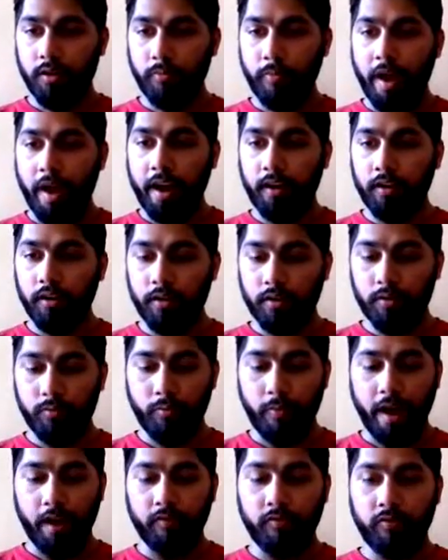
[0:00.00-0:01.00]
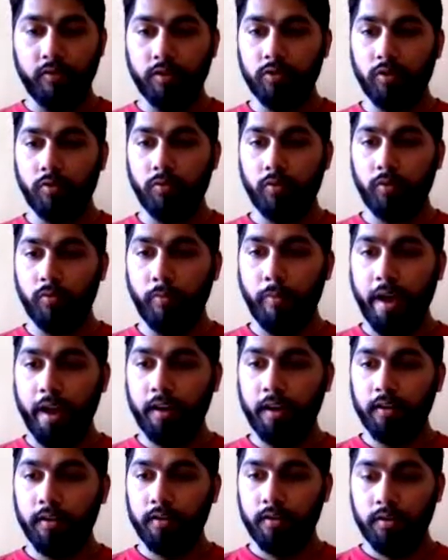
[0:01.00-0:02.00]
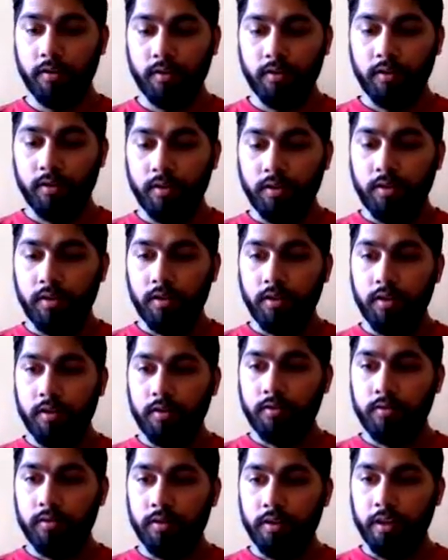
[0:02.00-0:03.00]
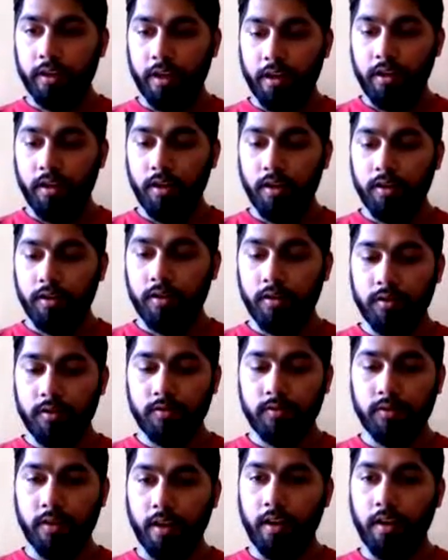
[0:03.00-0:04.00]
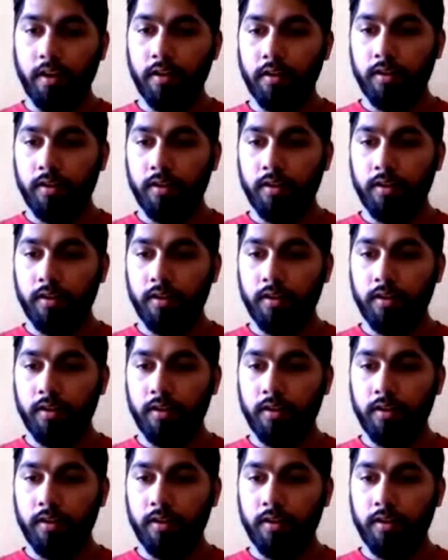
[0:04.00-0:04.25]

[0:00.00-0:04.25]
back first of all, back, cd cell.